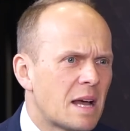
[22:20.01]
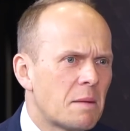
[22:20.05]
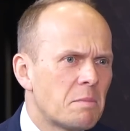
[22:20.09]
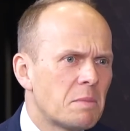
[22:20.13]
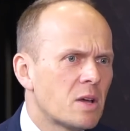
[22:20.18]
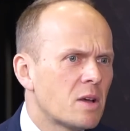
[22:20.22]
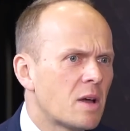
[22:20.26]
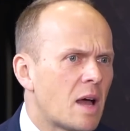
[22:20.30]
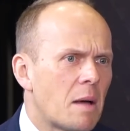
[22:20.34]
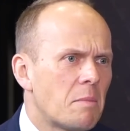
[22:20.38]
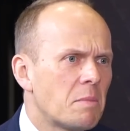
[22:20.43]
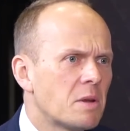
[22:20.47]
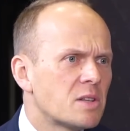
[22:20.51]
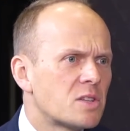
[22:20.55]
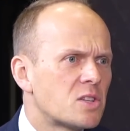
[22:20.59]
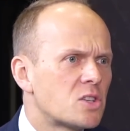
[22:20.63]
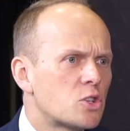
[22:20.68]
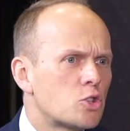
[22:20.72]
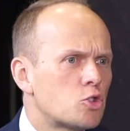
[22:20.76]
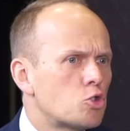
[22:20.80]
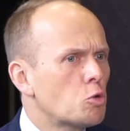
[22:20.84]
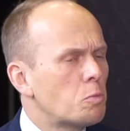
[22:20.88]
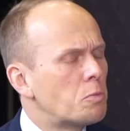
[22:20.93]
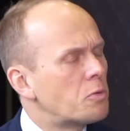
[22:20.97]
I'm not
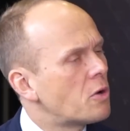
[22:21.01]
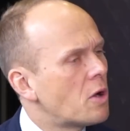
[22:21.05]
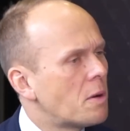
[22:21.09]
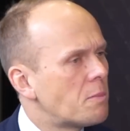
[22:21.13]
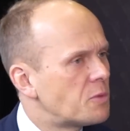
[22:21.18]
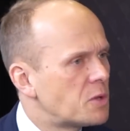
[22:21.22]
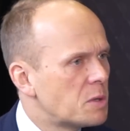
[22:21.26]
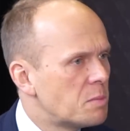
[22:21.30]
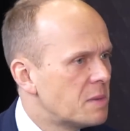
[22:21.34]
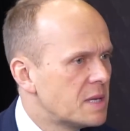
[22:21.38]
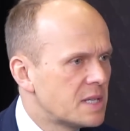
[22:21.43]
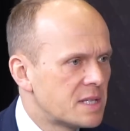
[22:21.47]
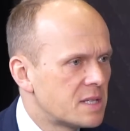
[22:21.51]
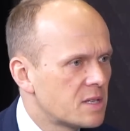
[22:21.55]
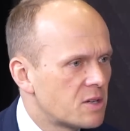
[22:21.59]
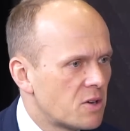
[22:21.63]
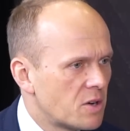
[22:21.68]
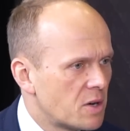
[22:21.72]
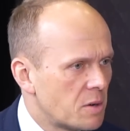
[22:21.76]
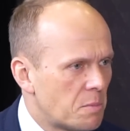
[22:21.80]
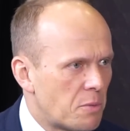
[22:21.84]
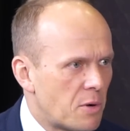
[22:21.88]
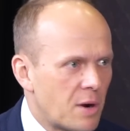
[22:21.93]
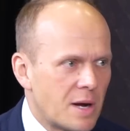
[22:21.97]
super optimistic
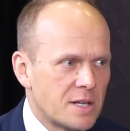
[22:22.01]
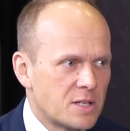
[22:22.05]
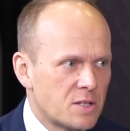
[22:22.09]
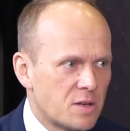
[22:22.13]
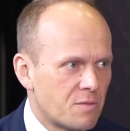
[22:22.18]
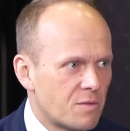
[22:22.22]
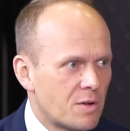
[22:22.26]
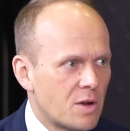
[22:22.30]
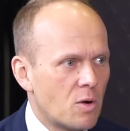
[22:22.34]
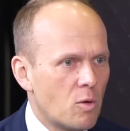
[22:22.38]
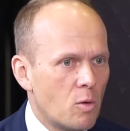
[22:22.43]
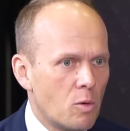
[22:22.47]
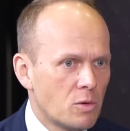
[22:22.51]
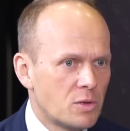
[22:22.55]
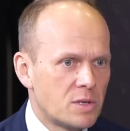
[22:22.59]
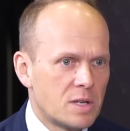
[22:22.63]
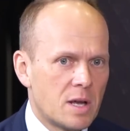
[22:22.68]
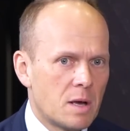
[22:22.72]
on the price of gold.